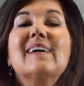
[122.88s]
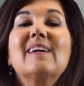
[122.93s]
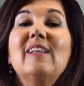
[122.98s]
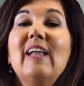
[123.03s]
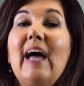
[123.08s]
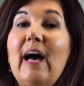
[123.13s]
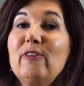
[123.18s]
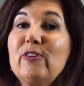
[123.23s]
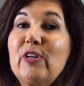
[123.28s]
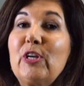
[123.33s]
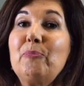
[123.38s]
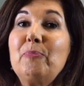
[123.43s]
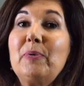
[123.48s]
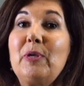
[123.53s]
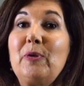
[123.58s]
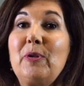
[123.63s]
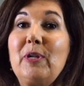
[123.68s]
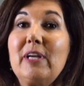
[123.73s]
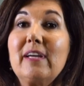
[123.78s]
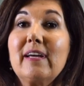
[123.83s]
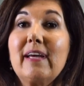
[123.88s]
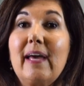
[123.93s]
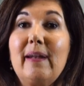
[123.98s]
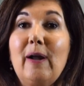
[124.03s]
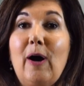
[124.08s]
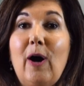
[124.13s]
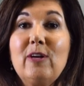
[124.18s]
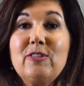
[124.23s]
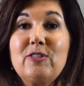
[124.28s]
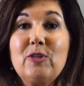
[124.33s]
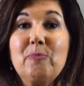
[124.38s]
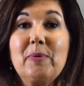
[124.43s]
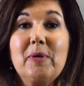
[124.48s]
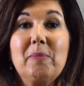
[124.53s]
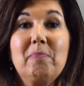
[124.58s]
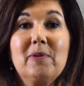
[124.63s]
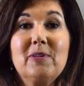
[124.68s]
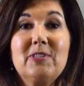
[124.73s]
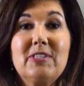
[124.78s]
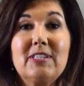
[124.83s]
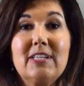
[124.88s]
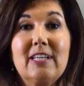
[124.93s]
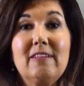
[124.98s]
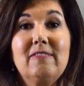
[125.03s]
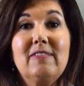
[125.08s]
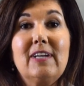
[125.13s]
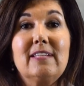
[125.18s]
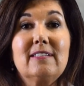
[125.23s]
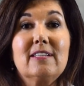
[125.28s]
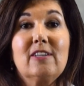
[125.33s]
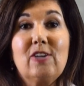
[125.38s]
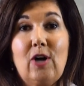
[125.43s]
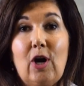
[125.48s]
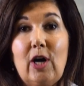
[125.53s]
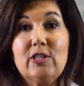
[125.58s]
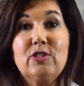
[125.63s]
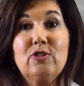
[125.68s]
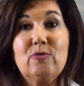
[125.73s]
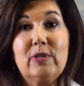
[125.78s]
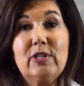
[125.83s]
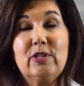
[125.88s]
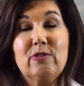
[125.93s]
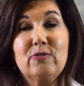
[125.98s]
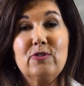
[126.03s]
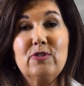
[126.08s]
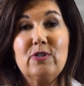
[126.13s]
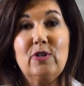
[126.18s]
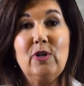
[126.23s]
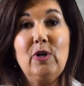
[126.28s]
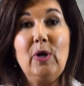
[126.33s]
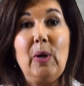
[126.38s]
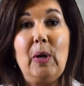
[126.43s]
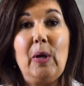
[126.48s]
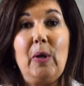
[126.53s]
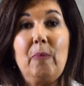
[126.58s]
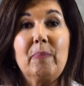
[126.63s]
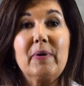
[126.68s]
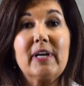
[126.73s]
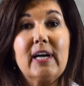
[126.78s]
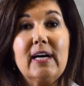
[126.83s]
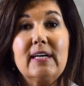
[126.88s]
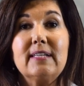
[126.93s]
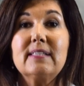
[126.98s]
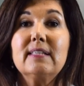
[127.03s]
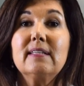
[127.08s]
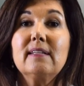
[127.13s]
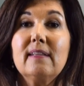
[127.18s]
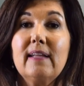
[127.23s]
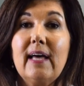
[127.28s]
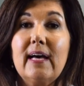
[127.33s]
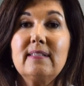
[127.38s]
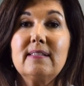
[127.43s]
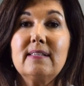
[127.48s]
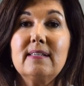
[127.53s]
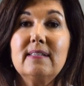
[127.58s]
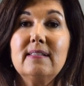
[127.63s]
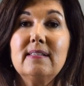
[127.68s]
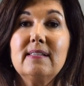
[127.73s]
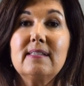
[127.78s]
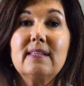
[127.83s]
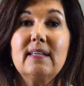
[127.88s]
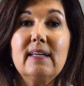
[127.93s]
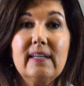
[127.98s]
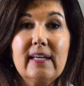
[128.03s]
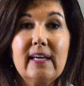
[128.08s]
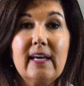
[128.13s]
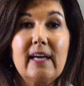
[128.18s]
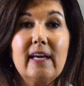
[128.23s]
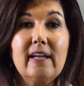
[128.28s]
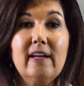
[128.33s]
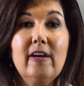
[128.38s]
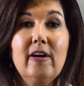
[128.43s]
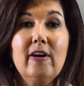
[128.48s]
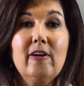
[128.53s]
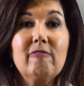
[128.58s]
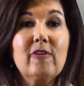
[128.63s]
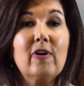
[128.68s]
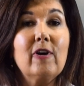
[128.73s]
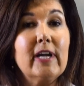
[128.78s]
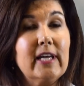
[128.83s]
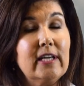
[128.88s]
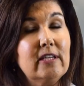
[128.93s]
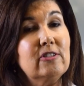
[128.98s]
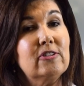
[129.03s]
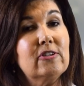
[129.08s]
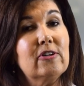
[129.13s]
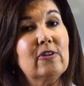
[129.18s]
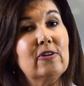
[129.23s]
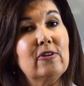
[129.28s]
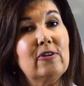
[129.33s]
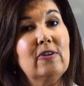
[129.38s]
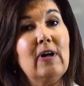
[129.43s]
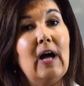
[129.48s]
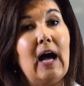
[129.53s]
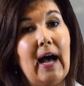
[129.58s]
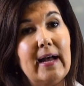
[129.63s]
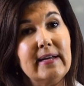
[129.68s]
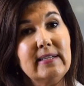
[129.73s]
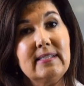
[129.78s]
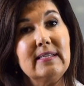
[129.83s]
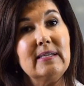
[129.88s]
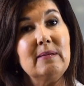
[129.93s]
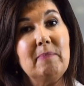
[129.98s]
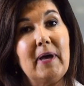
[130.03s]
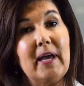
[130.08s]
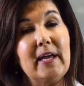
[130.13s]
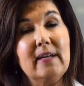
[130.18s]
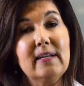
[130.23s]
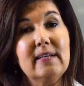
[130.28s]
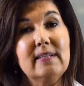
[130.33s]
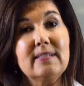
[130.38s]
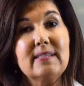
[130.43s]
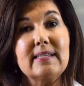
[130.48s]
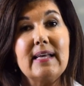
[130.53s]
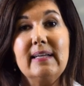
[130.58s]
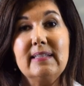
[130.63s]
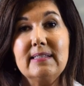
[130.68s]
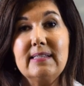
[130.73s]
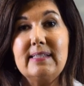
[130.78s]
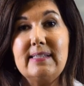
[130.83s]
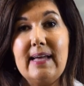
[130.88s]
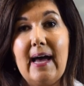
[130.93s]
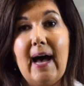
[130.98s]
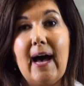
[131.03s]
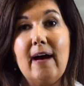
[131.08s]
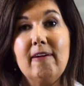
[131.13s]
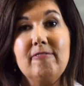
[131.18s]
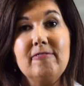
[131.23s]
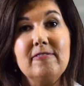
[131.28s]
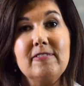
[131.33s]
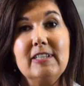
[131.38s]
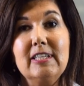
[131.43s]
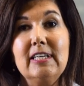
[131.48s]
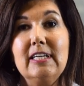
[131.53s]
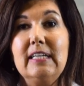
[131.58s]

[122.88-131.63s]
Cloud computing can also be perceived as a cost reducer because it lessens the need for internal IT maintenance and staff.